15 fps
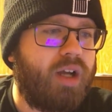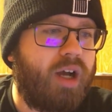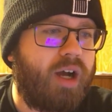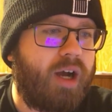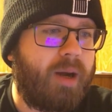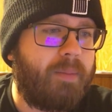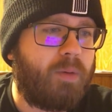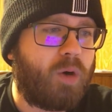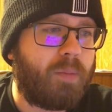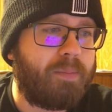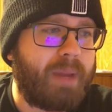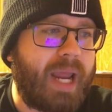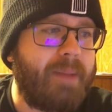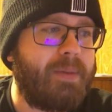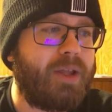Or
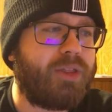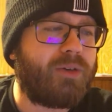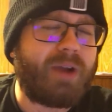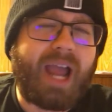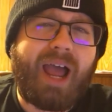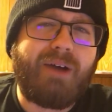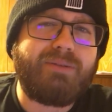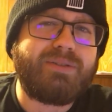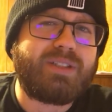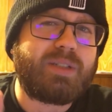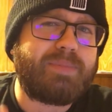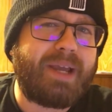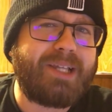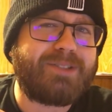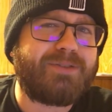maybe they're out in
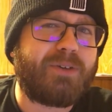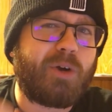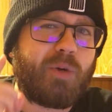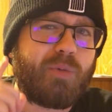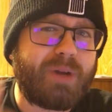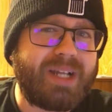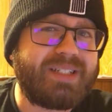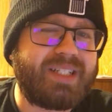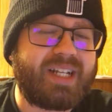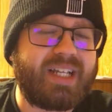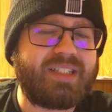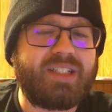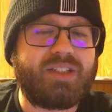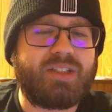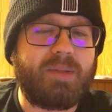space for a reason,
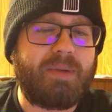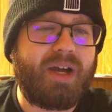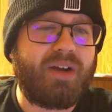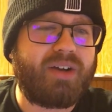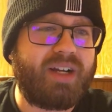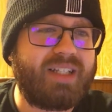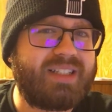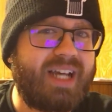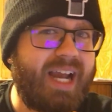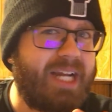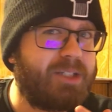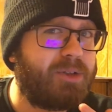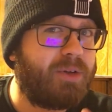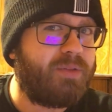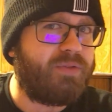because it's somehow going to tie
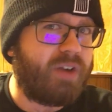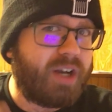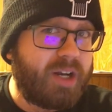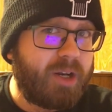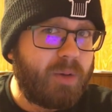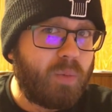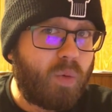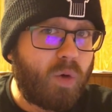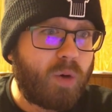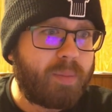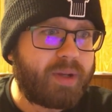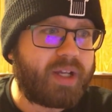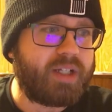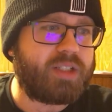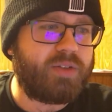into Infinity War,
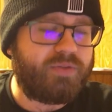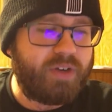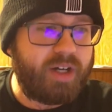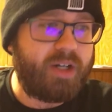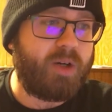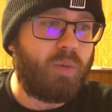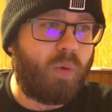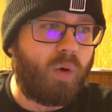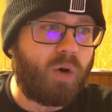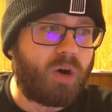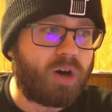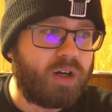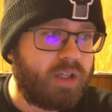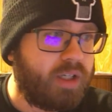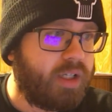because Infinity
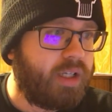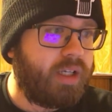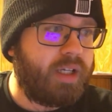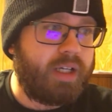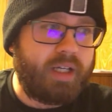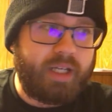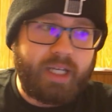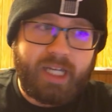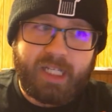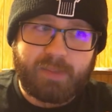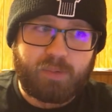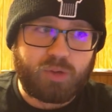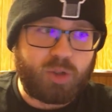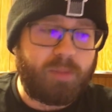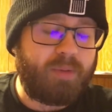War is
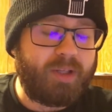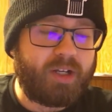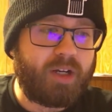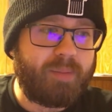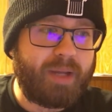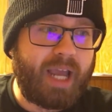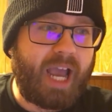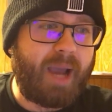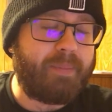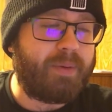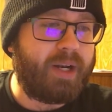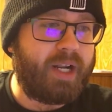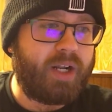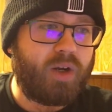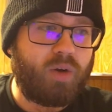presumably going to be
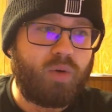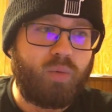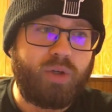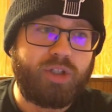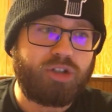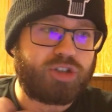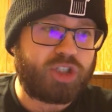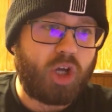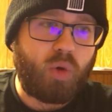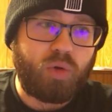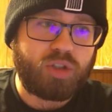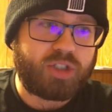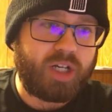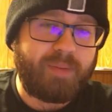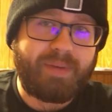happening when the show
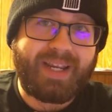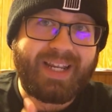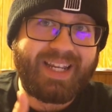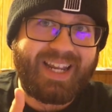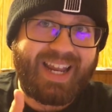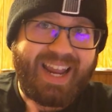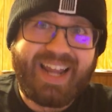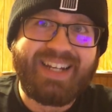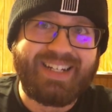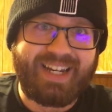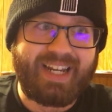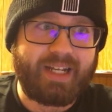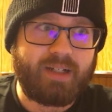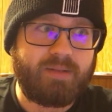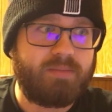is going to be
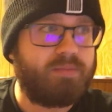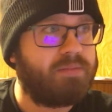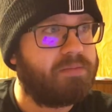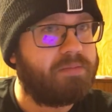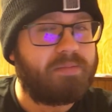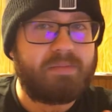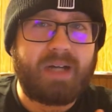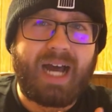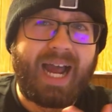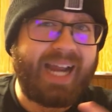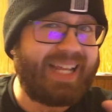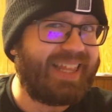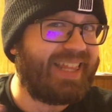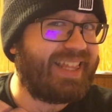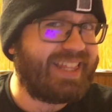ending,
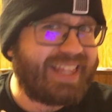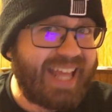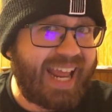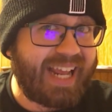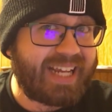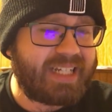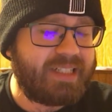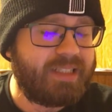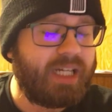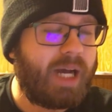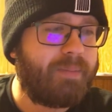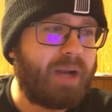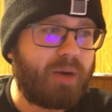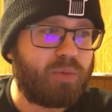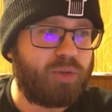I think.
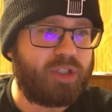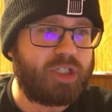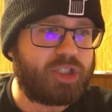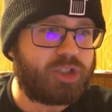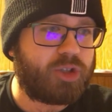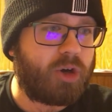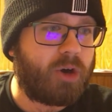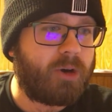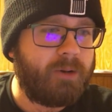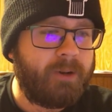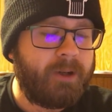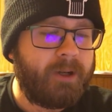I'm not really sure.